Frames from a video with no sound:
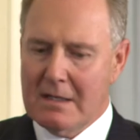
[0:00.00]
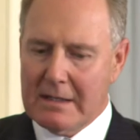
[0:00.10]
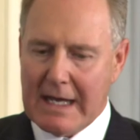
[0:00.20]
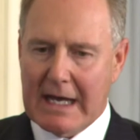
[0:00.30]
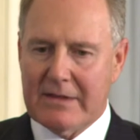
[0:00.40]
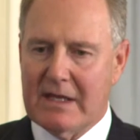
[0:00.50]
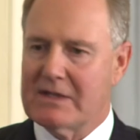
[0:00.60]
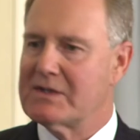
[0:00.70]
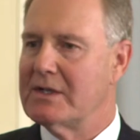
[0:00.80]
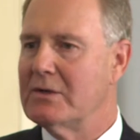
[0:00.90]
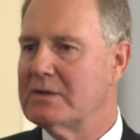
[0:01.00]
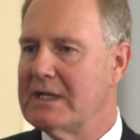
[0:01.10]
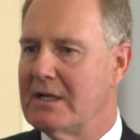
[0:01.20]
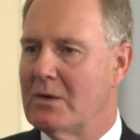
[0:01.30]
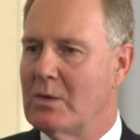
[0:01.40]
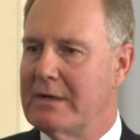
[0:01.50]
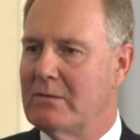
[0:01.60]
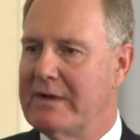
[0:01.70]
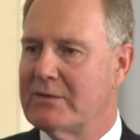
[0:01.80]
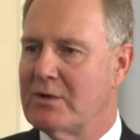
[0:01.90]
Yeah, I think so. You know, we,
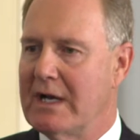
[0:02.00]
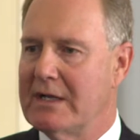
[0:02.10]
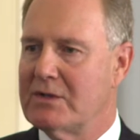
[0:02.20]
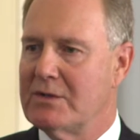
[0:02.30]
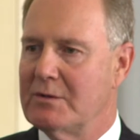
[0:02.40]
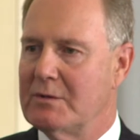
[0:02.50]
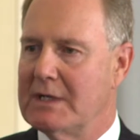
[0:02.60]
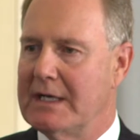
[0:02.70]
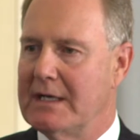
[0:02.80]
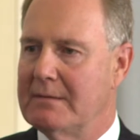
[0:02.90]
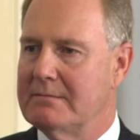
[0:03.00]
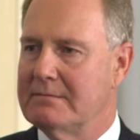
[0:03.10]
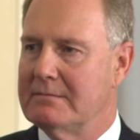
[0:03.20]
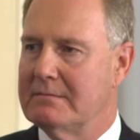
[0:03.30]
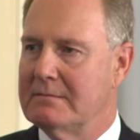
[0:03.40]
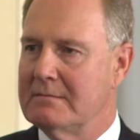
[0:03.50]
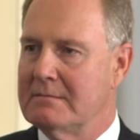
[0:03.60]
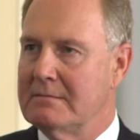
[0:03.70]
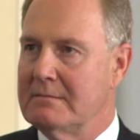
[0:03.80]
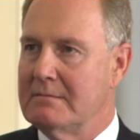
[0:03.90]
we've tried to um,
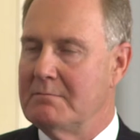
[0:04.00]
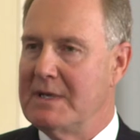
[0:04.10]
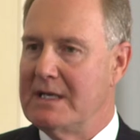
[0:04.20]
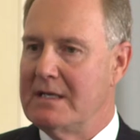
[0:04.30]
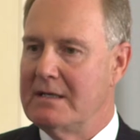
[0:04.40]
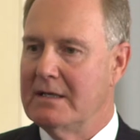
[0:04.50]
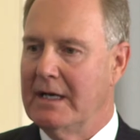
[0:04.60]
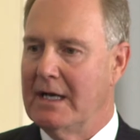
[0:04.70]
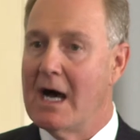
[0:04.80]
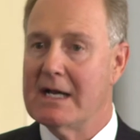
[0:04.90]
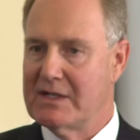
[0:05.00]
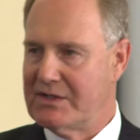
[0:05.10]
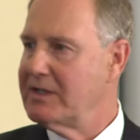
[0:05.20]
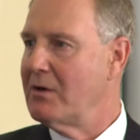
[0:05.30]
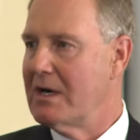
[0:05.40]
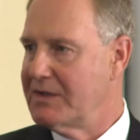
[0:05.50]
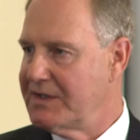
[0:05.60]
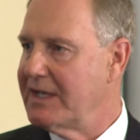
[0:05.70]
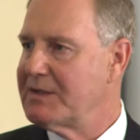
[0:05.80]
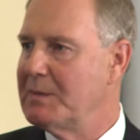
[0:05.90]
be uh, honest in our
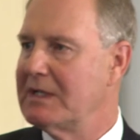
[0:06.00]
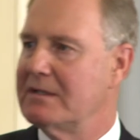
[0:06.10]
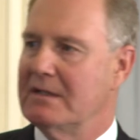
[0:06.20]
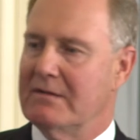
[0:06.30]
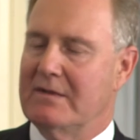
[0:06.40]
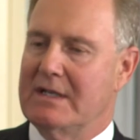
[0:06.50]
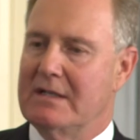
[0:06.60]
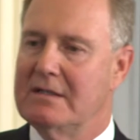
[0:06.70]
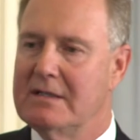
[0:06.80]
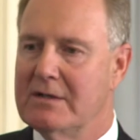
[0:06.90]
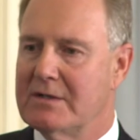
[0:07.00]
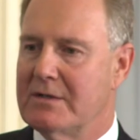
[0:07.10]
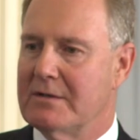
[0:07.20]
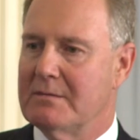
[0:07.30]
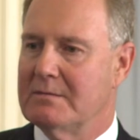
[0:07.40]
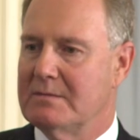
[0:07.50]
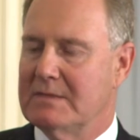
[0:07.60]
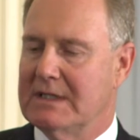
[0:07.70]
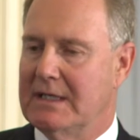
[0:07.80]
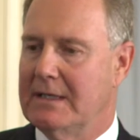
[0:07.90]
assessment of the near-term
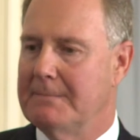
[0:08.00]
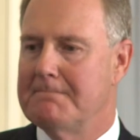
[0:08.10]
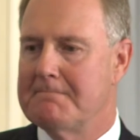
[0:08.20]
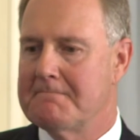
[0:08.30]
um,